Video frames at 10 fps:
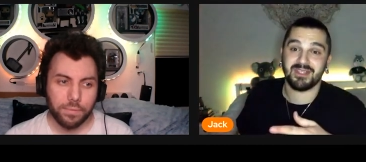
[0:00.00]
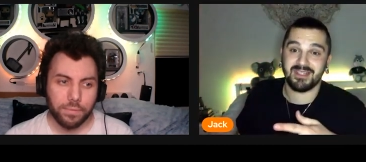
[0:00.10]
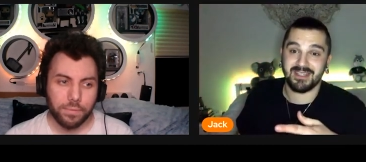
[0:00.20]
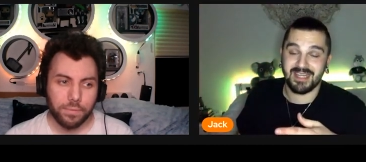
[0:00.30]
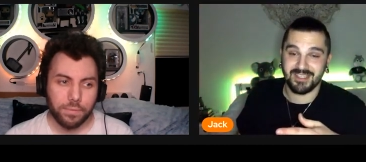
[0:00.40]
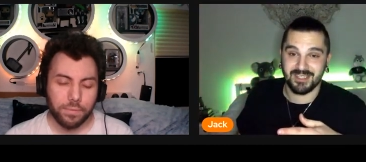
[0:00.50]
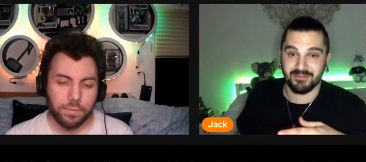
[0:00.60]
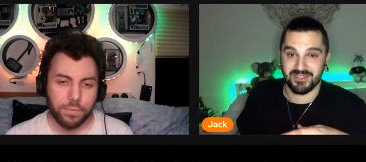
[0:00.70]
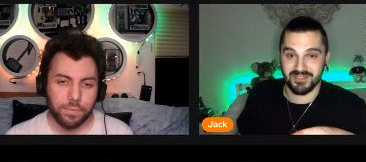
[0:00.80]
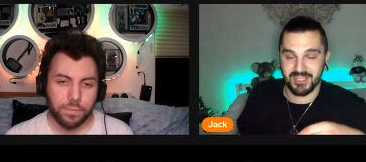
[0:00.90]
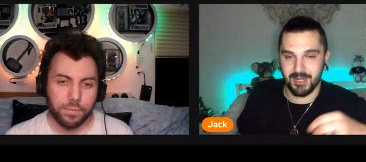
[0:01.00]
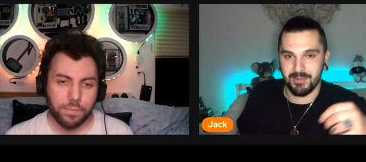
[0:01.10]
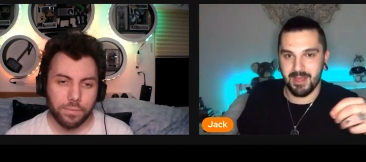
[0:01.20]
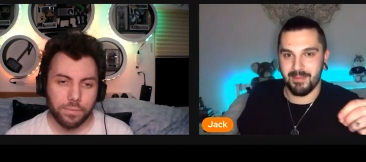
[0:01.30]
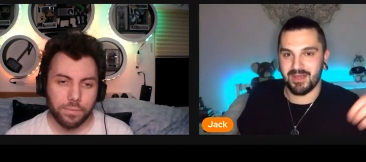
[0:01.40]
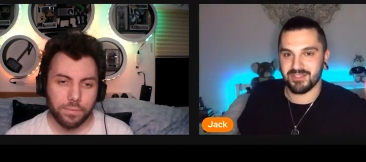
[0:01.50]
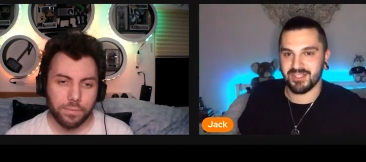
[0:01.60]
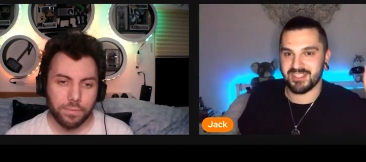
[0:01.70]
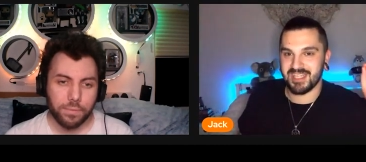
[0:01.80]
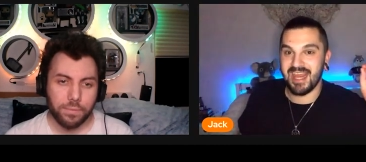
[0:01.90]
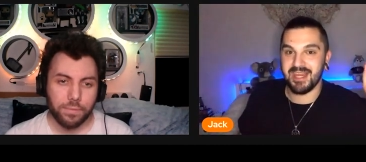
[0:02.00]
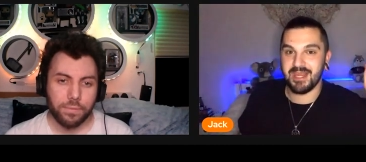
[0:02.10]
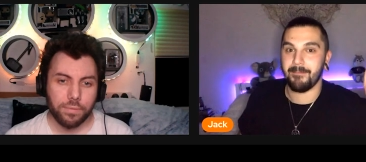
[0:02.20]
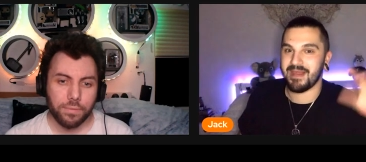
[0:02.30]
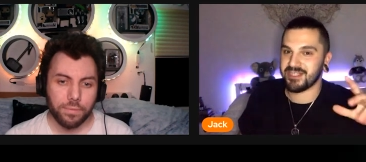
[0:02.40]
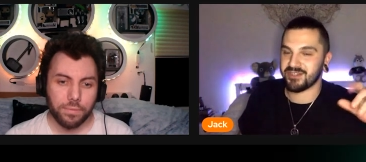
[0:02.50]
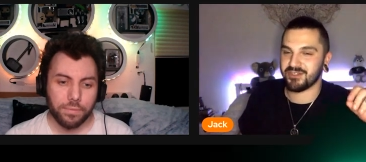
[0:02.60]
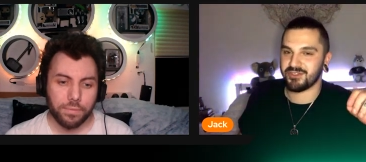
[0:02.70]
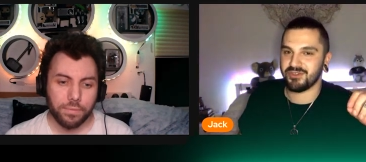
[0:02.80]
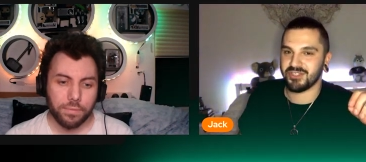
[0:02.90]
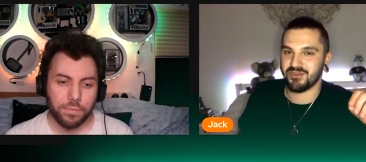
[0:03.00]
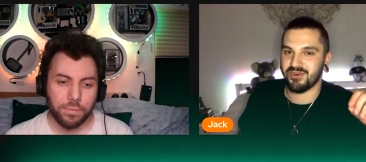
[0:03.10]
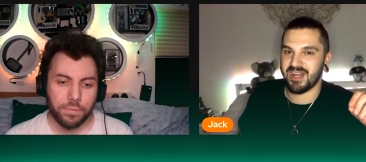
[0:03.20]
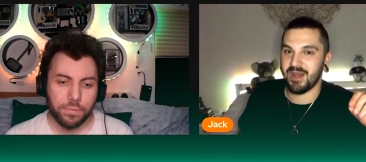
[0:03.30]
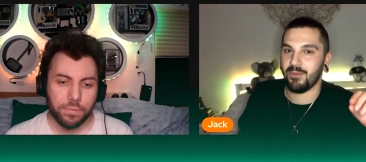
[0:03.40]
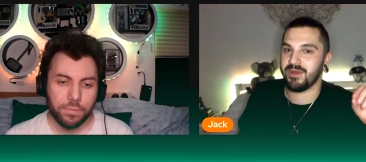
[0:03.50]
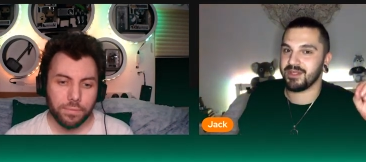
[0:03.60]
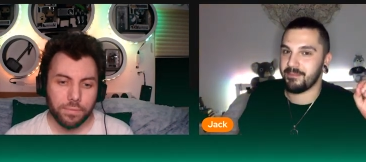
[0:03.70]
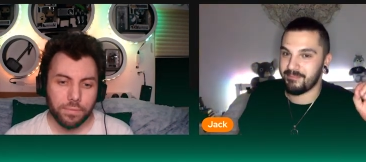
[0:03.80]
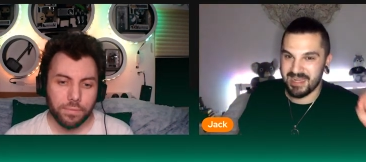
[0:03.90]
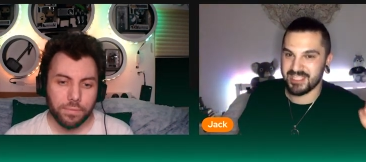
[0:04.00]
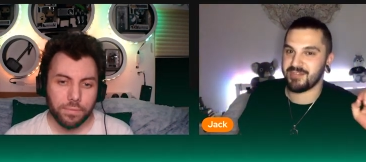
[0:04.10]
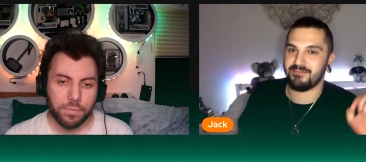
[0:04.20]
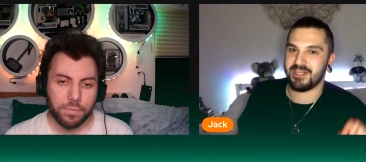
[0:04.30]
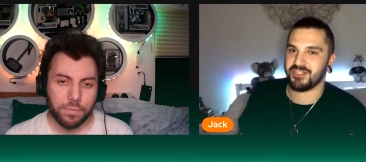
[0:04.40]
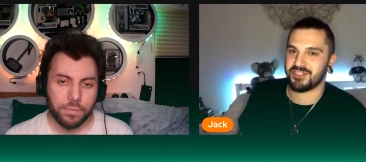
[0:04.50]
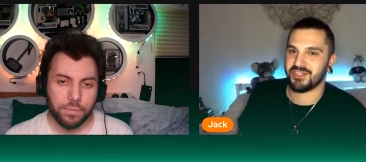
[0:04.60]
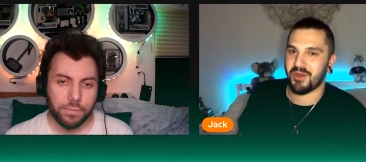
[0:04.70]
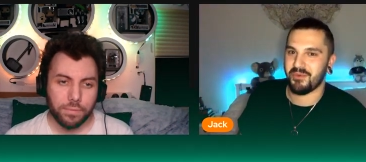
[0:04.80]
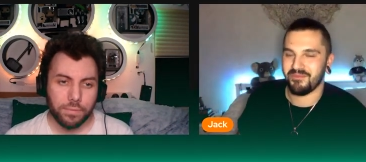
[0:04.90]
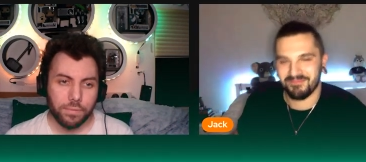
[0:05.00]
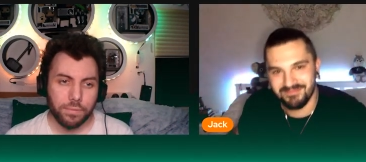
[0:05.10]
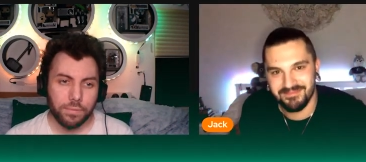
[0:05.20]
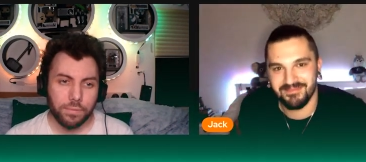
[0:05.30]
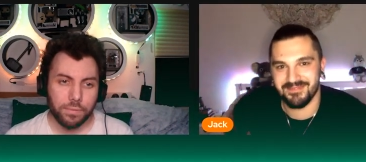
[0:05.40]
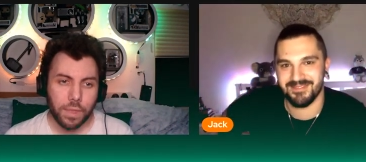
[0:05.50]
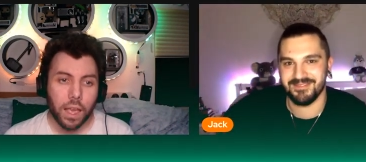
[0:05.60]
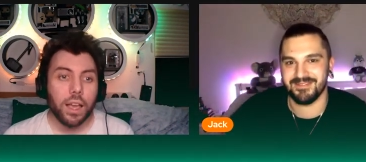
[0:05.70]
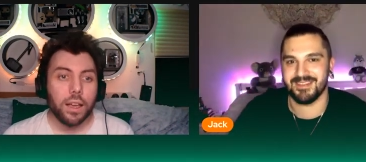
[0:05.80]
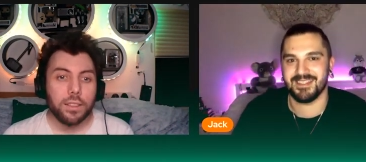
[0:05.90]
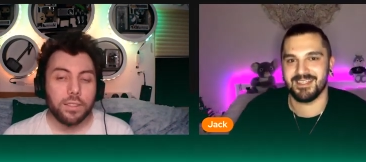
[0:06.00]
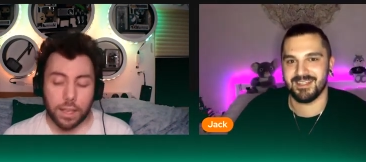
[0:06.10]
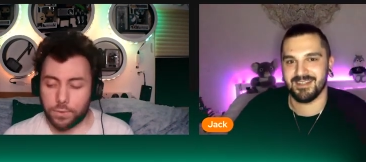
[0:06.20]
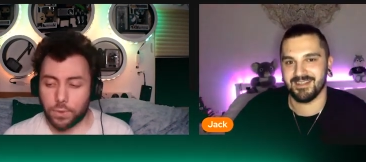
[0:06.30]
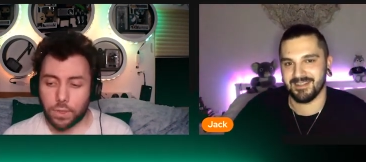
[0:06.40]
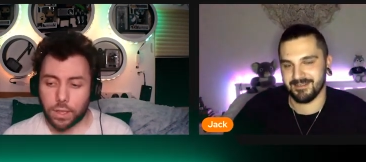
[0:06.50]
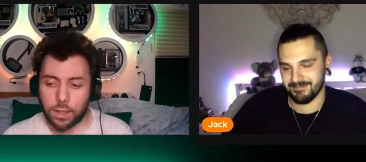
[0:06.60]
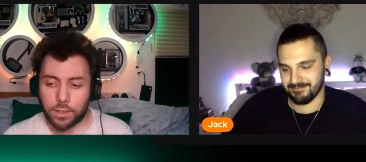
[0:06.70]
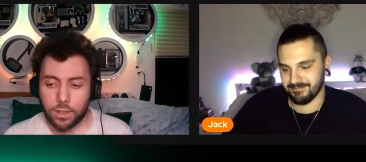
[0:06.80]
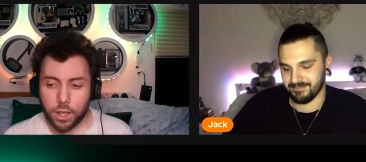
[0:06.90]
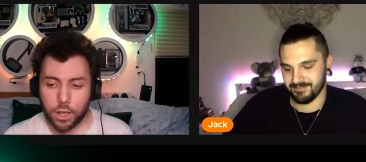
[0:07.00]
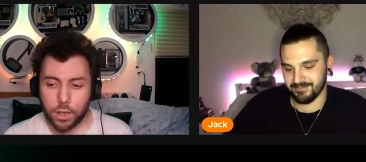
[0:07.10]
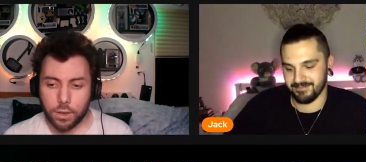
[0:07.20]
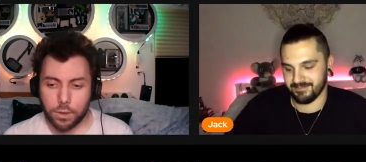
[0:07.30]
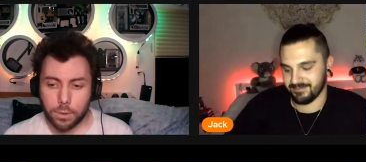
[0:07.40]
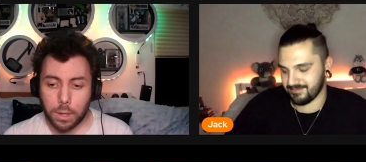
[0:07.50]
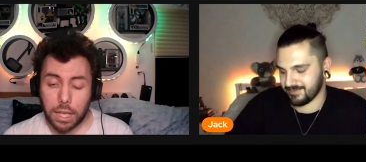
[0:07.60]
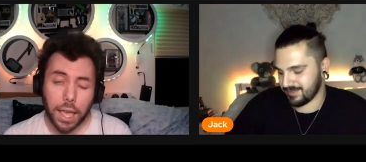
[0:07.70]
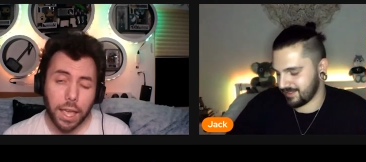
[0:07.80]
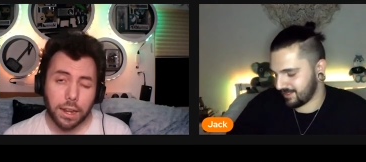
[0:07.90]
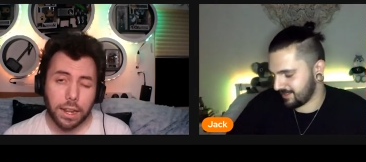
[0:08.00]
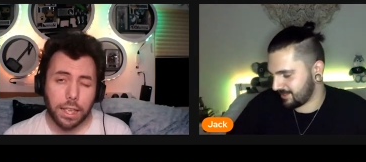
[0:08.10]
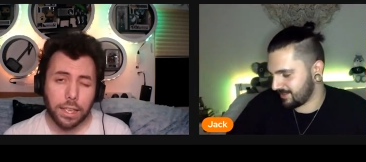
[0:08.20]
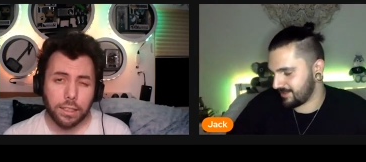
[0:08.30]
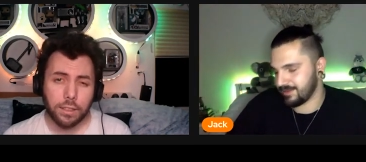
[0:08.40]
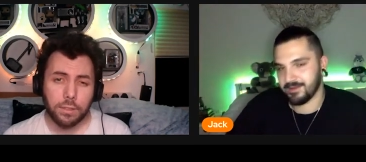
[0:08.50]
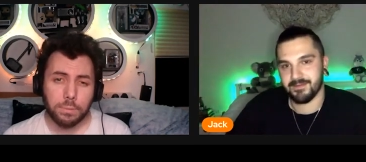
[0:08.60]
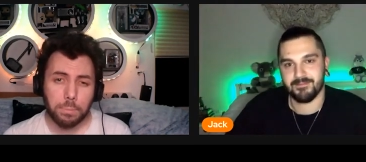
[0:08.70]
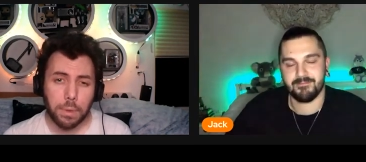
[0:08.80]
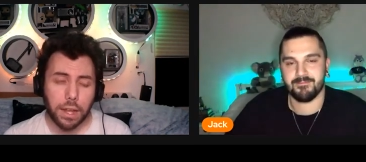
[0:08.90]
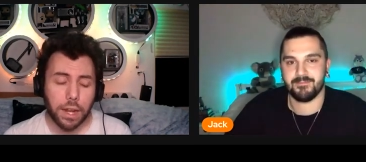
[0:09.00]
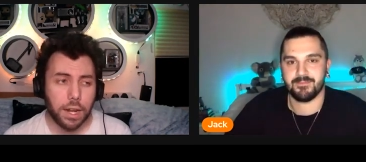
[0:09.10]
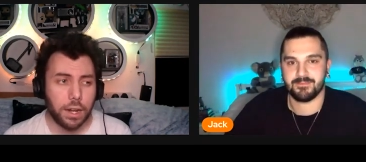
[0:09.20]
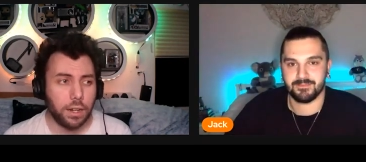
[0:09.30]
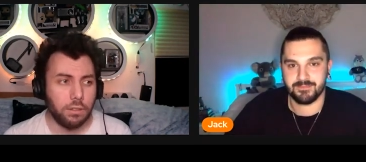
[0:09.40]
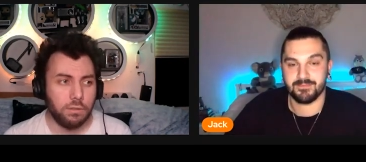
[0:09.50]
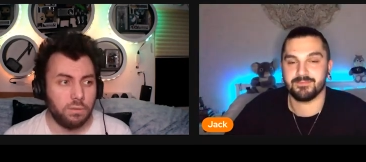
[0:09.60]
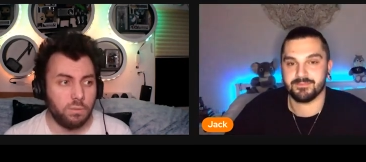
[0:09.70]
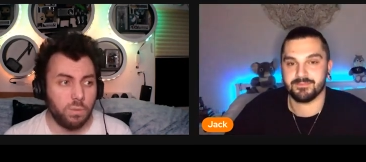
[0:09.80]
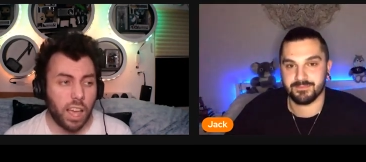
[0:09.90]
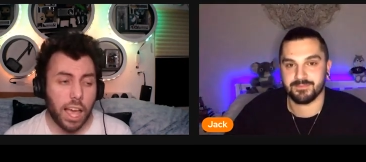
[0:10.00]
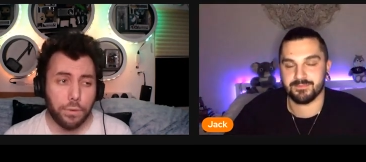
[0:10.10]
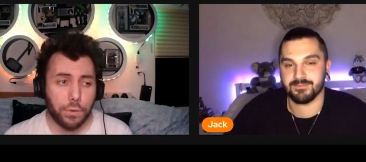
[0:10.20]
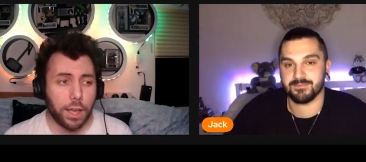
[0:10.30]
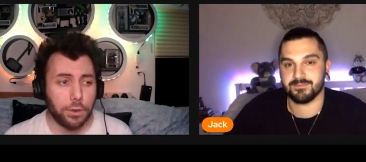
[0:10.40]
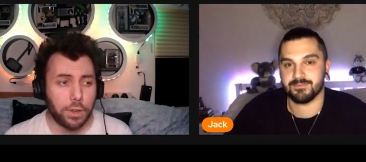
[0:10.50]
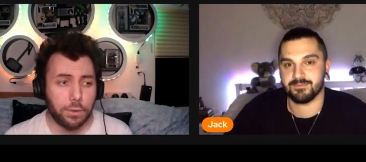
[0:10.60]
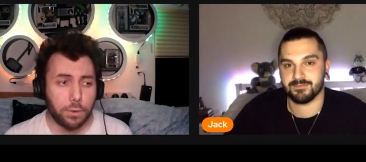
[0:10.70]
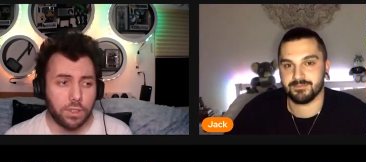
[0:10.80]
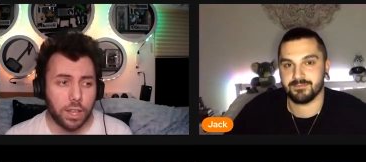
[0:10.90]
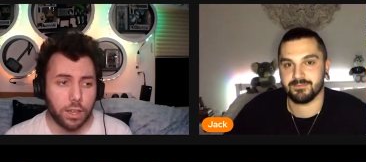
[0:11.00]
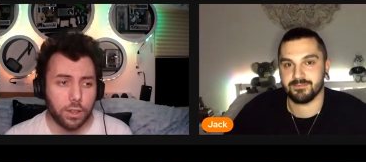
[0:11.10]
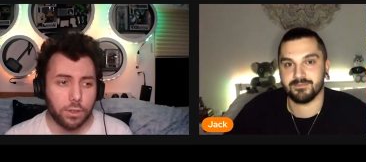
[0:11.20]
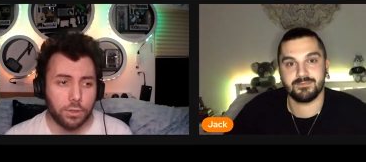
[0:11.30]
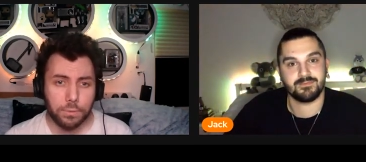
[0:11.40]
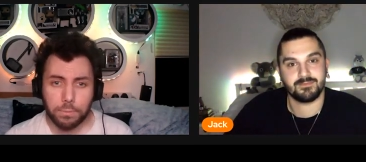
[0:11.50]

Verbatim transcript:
Speaker 1: the next episode is going to be about. So take based on a true story with a massive pinch of salt.
Speaker 2: Definitely. So again, it's been half an hour, give or take, of